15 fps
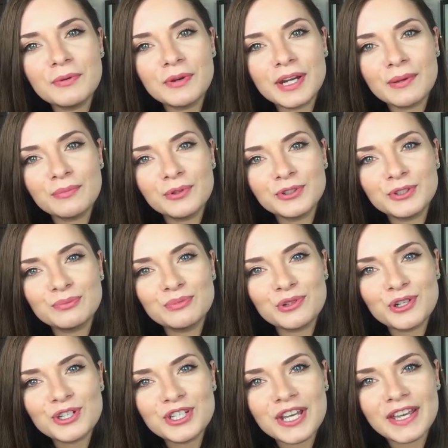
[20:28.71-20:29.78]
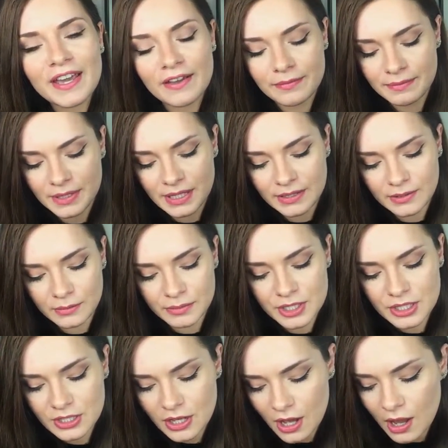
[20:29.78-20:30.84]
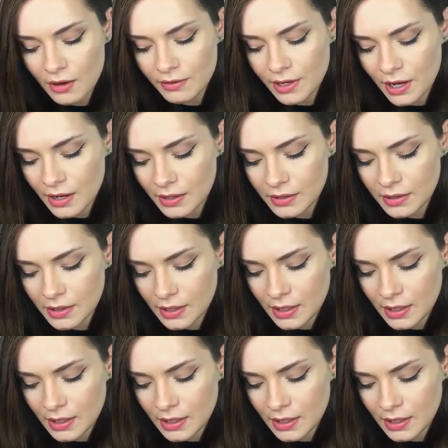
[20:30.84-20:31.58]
when I bought the brush, they gave me a little mascara.